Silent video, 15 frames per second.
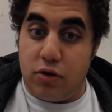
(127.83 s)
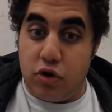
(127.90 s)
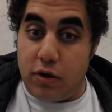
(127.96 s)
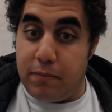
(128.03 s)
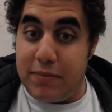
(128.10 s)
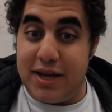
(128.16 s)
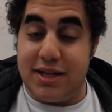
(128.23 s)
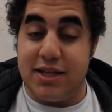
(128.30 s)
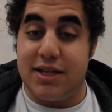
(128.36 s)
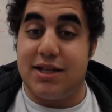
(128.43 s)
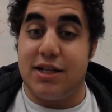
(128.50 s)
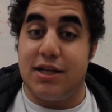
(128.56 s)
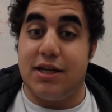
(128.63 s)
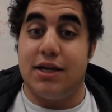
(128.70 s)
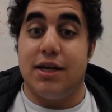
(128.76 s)
to
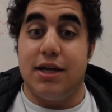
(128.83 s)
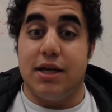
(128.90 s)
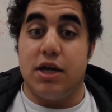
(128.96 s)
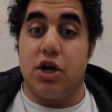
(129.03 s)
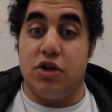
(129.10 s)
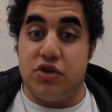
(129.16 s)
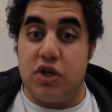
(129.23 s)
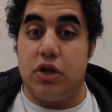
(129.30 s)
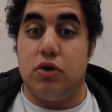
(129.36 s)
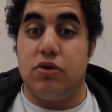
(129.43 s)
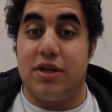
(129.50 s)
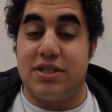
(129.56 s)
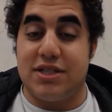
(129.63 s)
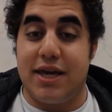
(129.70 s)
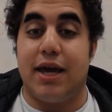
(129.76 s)
immediately continue the
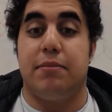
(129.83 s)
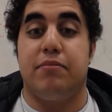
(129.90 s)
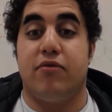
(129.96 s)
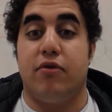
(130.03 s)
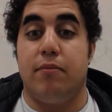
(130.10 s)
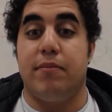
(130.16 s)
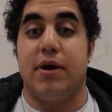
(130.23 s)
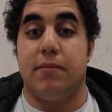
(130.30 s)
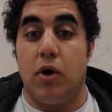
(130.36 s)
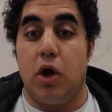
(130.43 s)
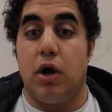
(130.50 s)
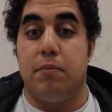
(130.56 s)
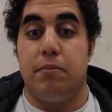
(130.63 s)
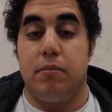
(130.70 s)
escape from Big Mom.